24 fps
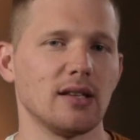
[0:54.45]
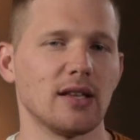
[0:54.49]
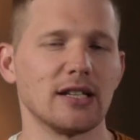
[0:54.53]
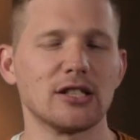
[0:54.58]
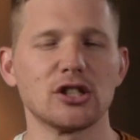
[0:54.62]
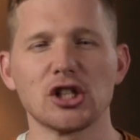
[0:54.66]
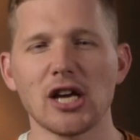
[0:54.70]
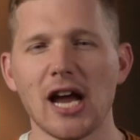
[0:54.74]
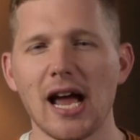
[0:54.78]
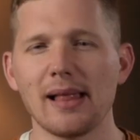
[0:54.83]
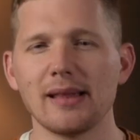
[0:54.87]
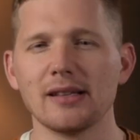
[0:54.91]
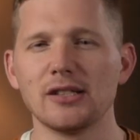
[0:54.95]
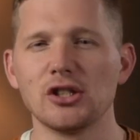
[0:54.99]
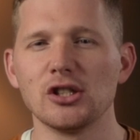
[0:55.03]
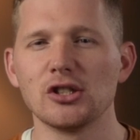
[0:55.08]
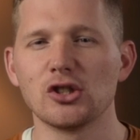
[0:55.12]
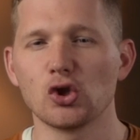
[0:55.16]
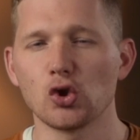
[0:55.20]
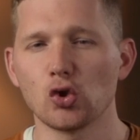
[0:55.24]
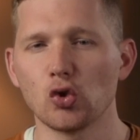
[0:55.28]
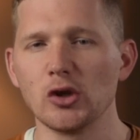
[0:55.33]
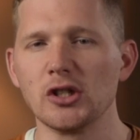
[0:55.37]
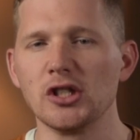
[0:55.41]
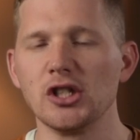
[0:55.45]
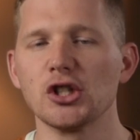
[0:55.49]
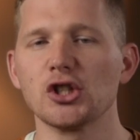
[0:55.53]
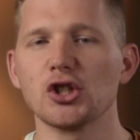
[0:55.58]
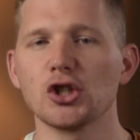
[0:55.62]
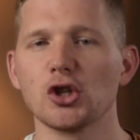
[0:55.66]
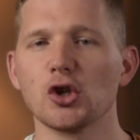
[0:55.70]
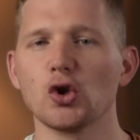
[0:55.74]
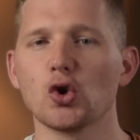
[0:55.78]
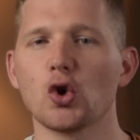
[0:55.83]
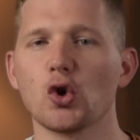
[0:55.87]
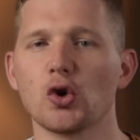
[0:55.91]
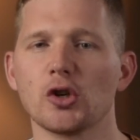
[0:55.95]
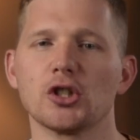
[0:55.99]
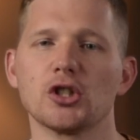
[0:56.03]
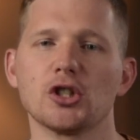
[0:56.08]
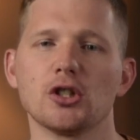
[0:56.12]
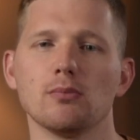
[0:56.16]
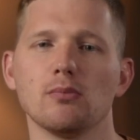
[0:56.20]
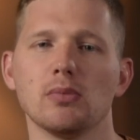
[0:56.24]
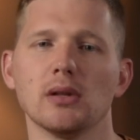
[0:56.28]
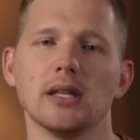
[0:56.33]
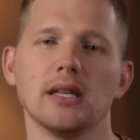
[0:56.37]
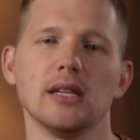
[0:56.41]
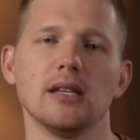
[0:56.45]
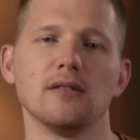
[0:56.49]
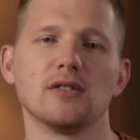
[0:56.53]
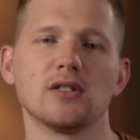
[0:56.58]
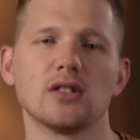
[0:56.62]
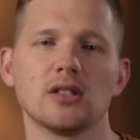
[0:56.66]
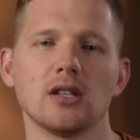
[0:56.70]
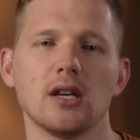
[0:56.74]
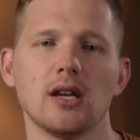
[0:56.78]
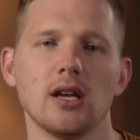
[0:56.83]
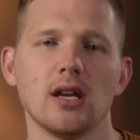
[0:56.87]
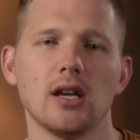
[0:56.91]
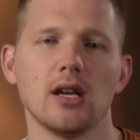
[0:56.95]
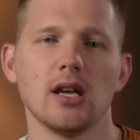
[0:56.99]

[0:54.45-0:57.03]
that challenges traditional Christian beliefs,